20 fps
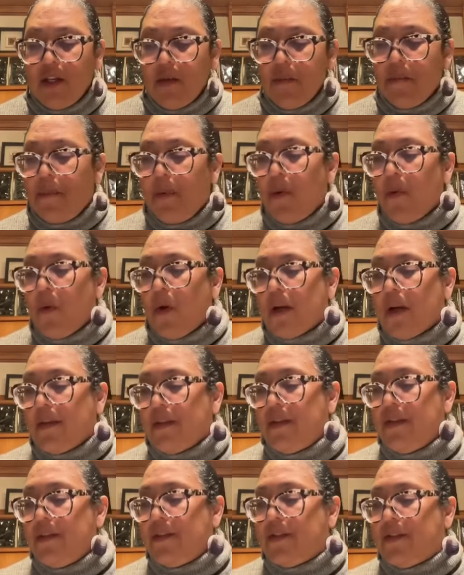
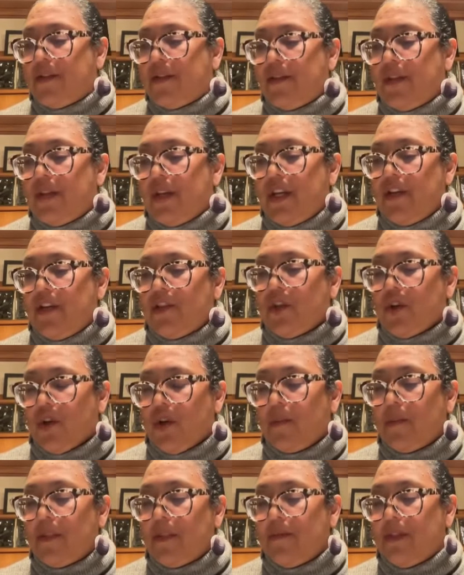important in
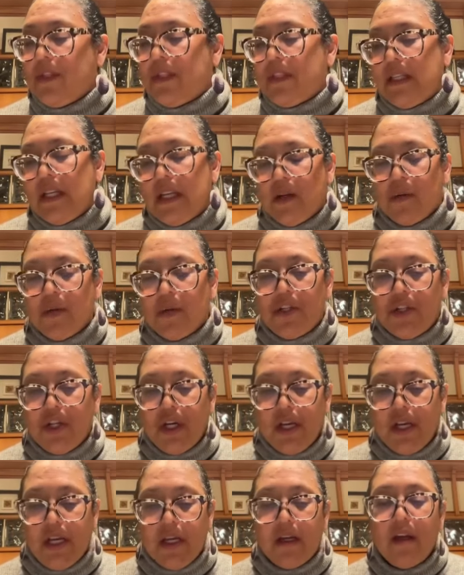terms of
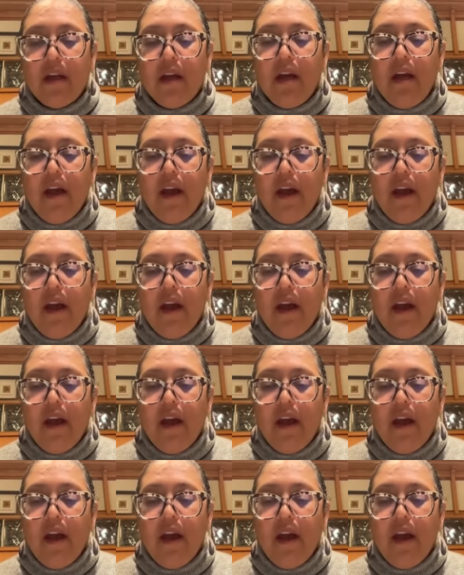distinguishing